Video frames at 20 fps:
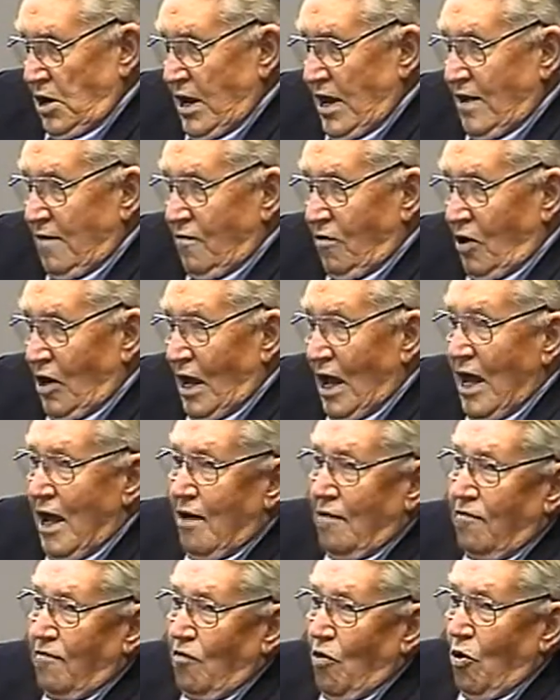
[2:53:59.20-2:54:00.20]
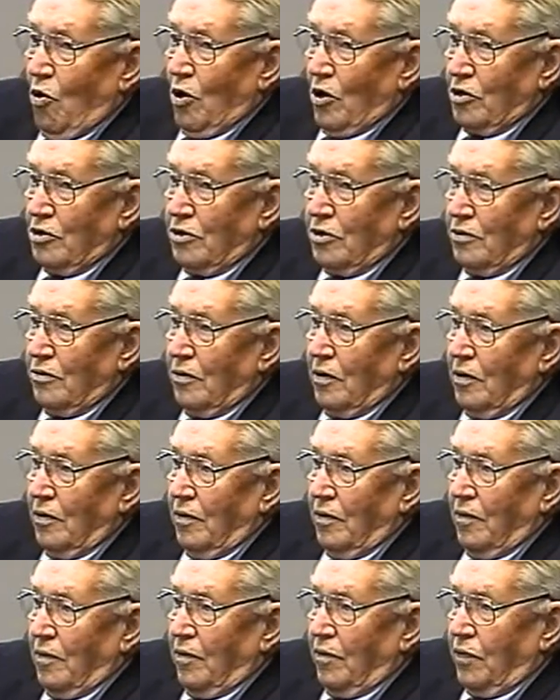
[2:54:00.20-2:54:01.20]
Naval Air Force.
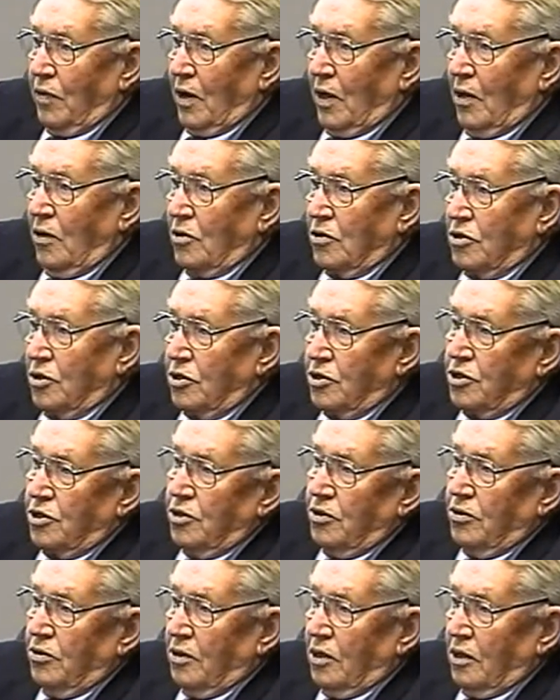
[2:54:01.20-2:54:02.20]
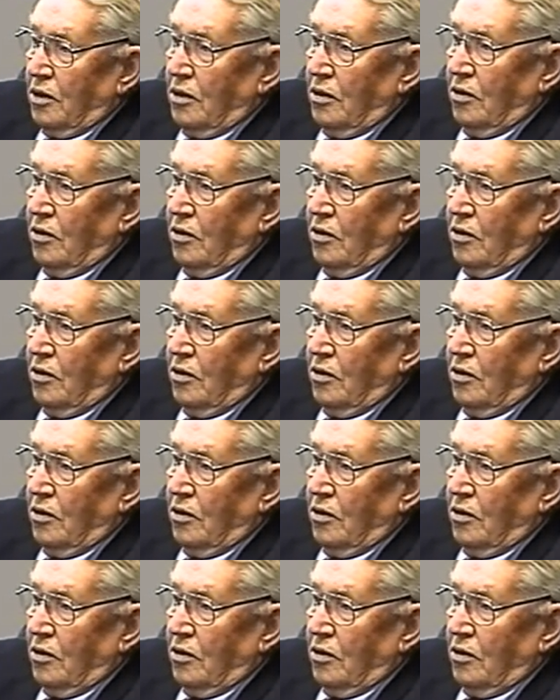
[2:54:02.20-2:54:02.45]
He was a student